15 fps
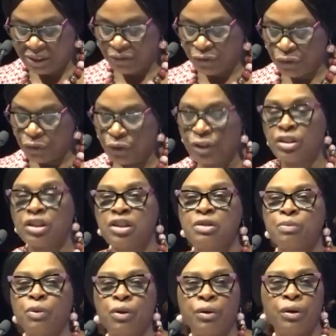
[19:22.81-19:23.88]
the focus is
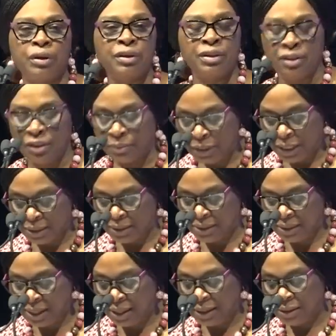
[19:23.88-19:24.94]
more on the demand
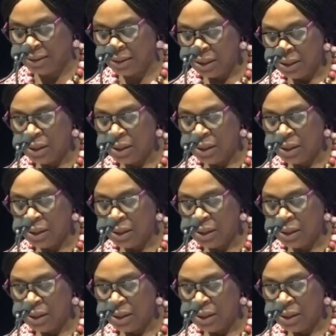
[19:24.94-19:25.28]
side